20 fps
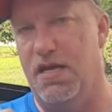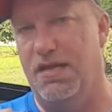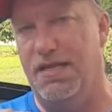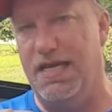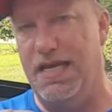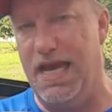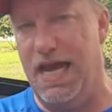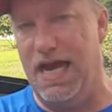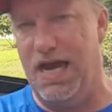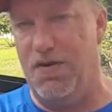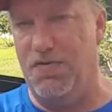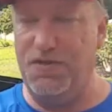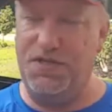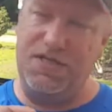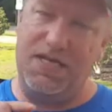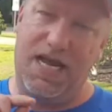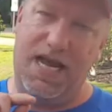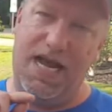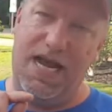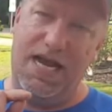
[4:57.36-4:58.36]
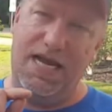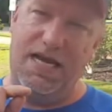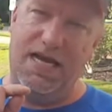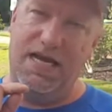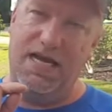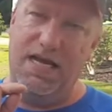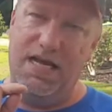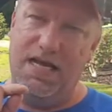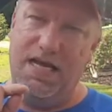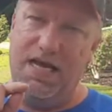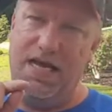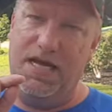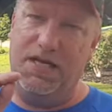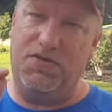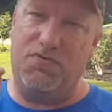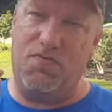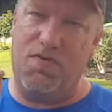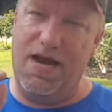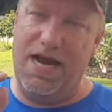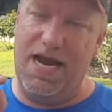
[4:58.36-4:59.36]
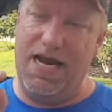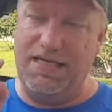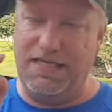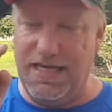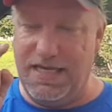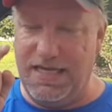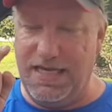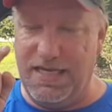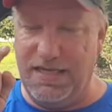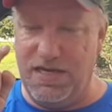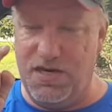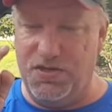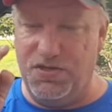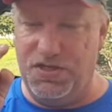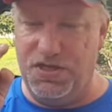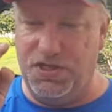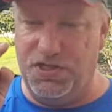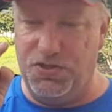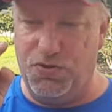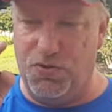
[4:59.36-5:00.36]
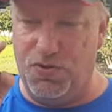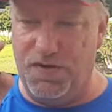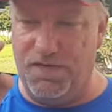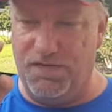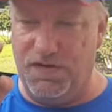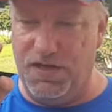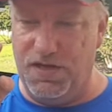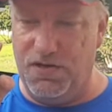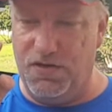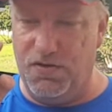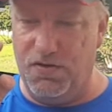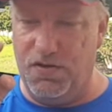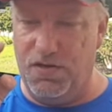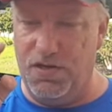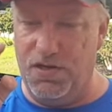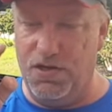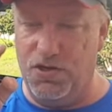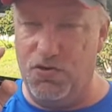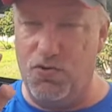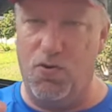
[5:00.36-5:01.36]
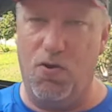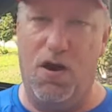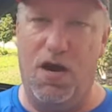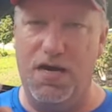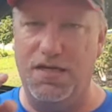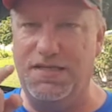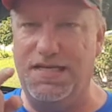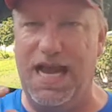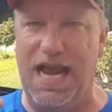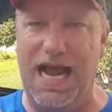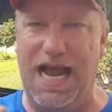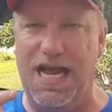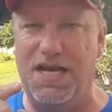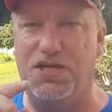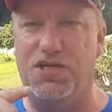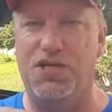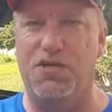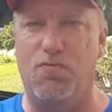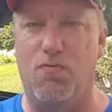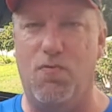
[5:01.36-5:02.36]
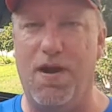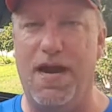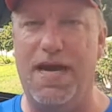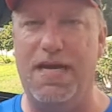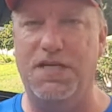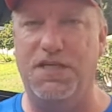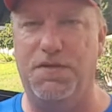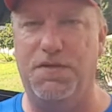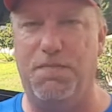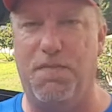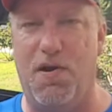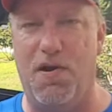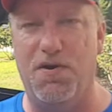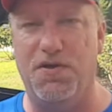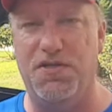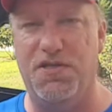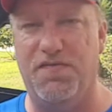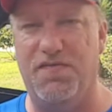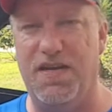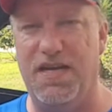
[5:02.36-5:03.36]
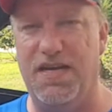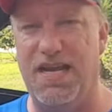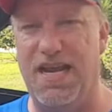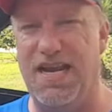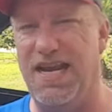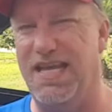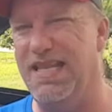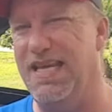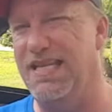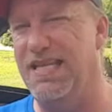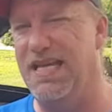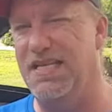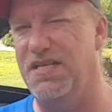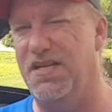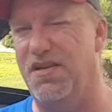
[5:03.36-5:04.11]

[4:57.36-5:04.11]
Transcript: the outside is raised, and then there's these sort of little cross-hatch raised parts of it, and I think that's